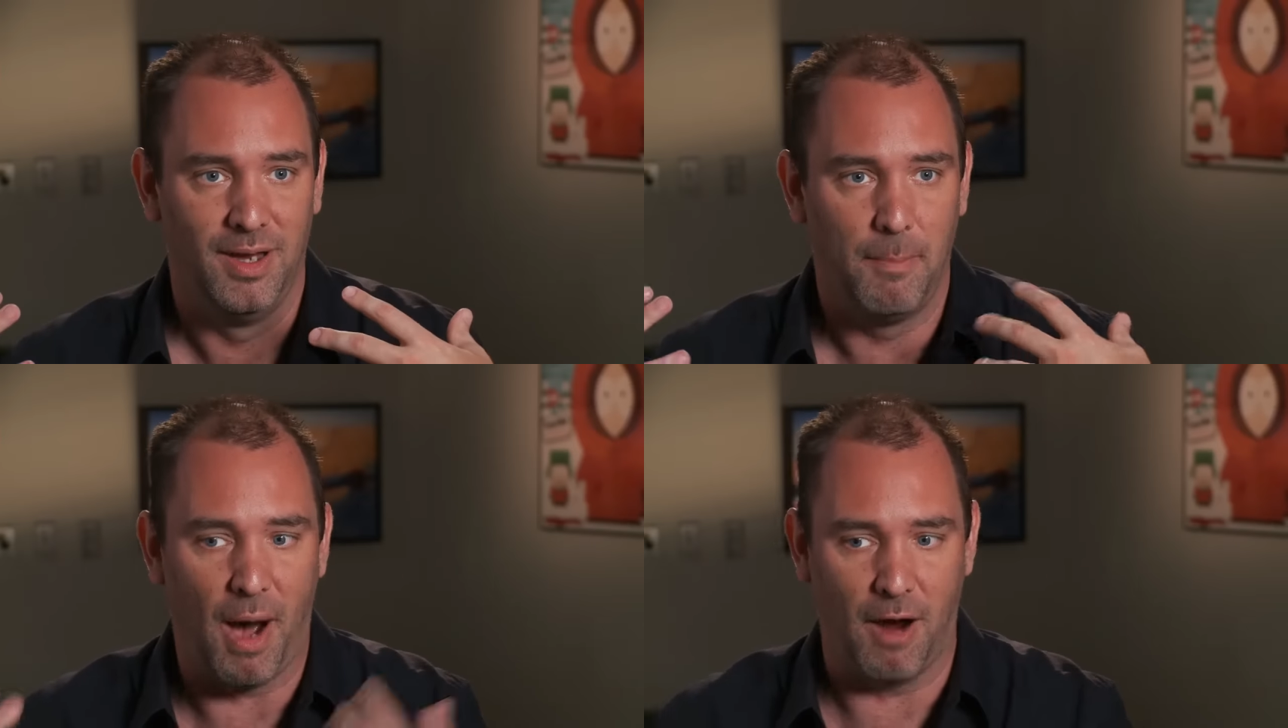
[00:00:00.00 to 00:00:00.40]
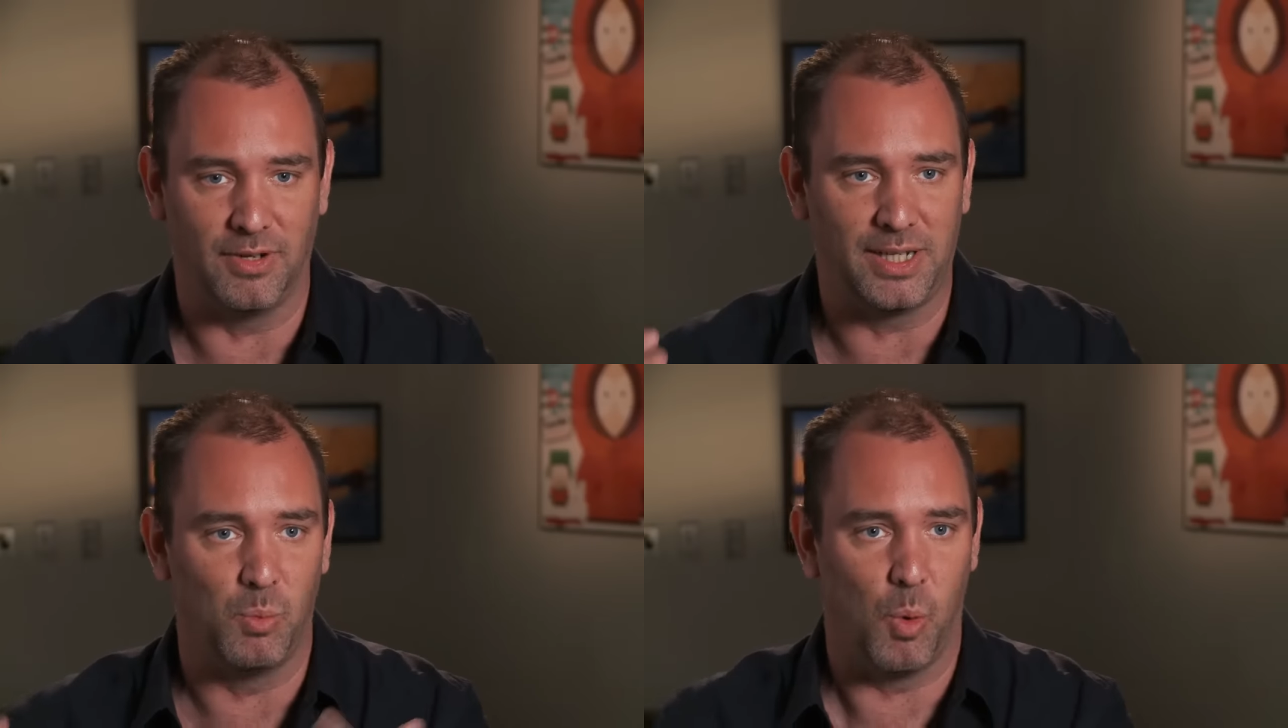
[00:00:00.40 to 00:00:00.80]

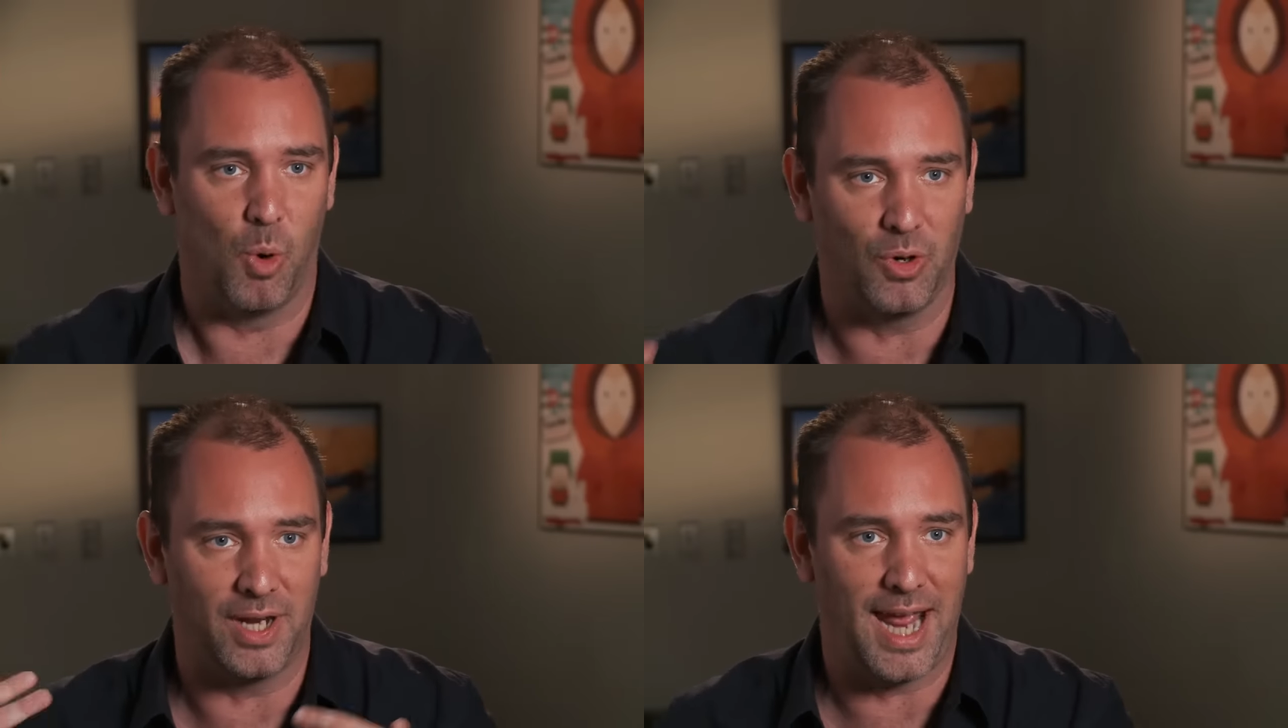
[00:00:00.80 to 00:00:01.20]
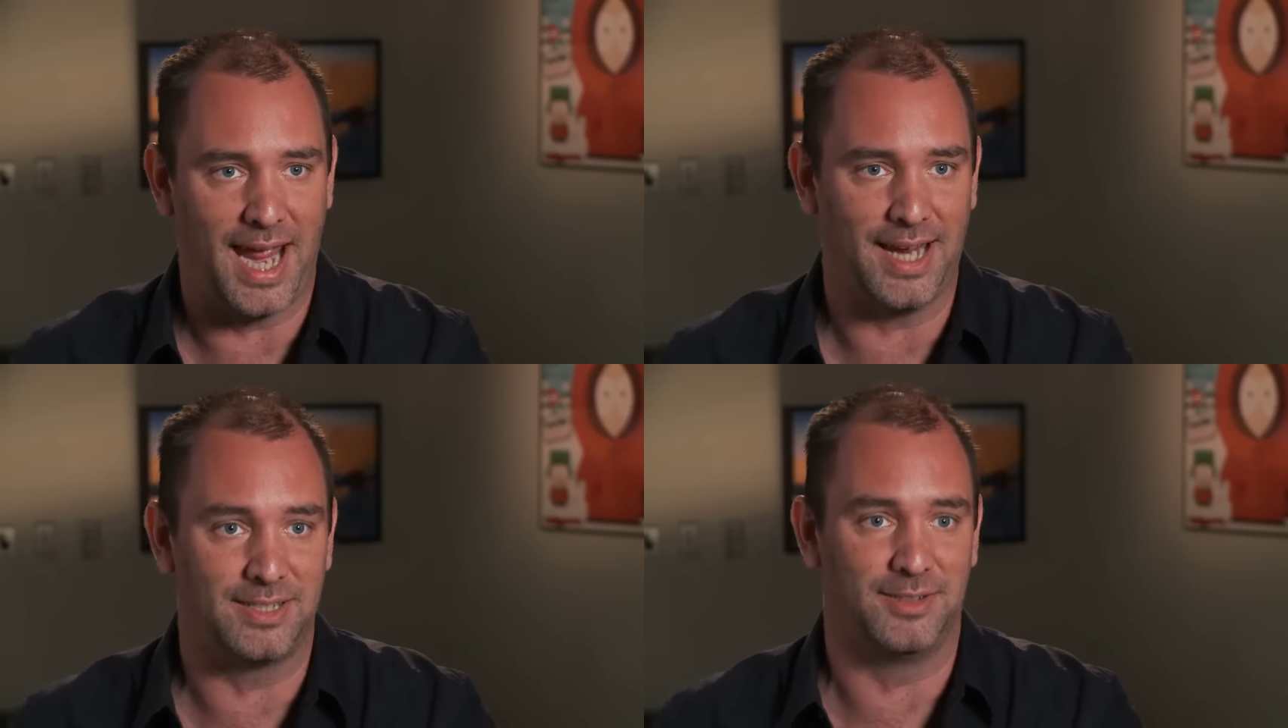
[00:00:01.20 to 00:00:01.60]
poverty and war and
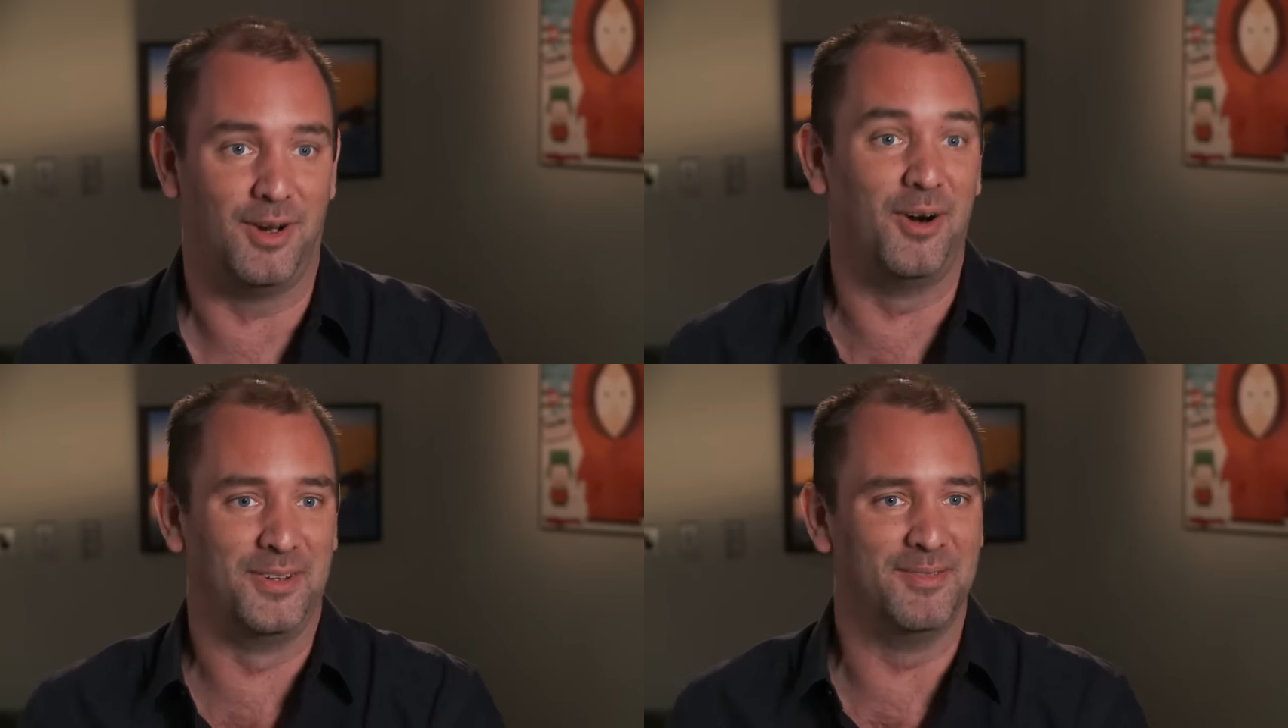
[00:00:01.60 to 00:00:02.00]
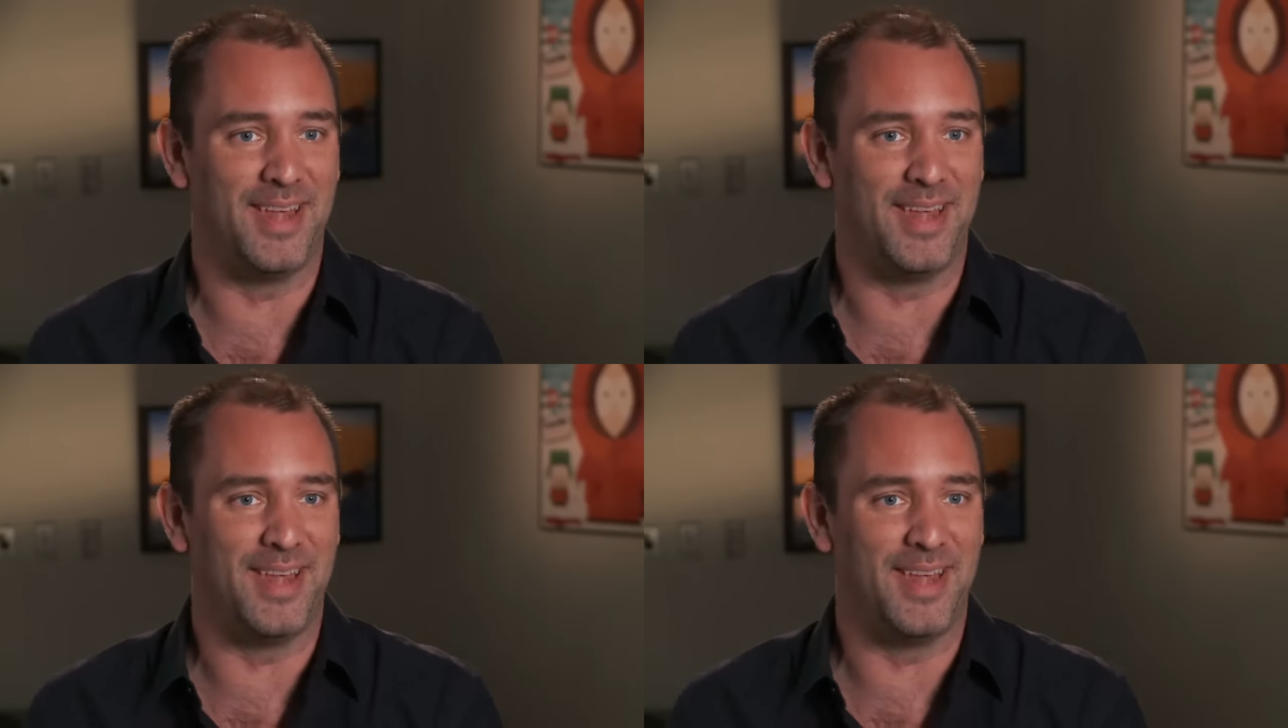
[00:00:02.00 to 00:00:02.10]
AIDS and all of